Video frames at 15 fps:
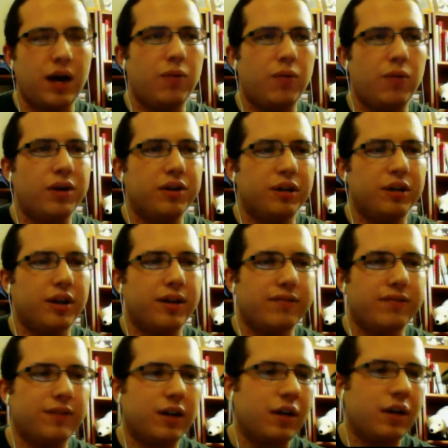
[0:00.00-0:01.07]
wonder
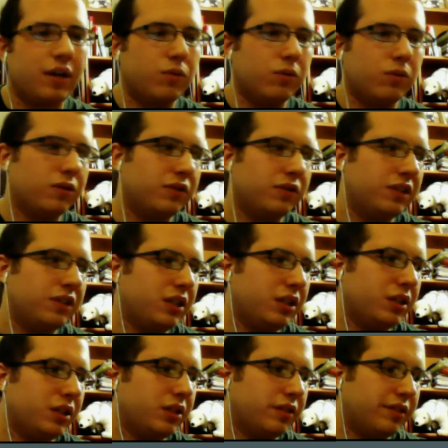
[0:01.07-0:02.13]
if we'll
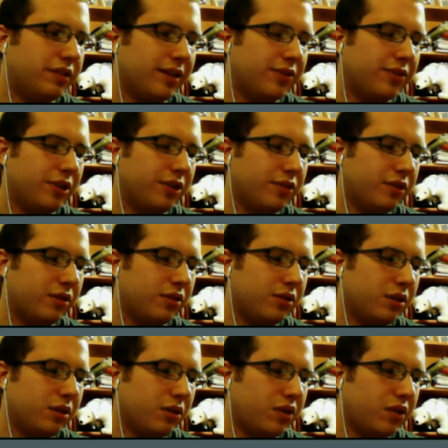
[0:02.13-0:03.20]
see that addressed in the
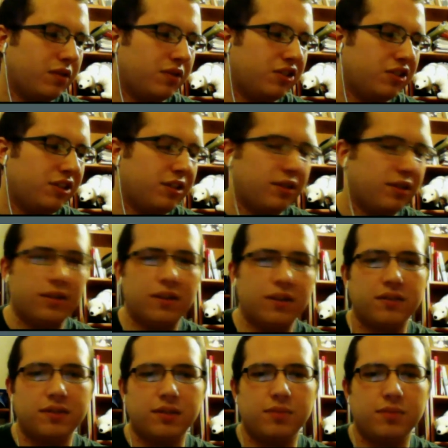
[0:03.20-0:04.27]
show, because she
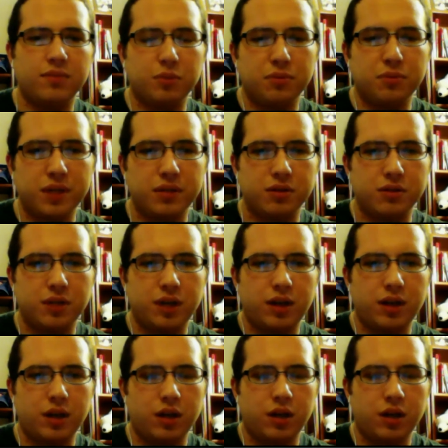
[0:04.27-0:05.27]
doesn't seem super major yet.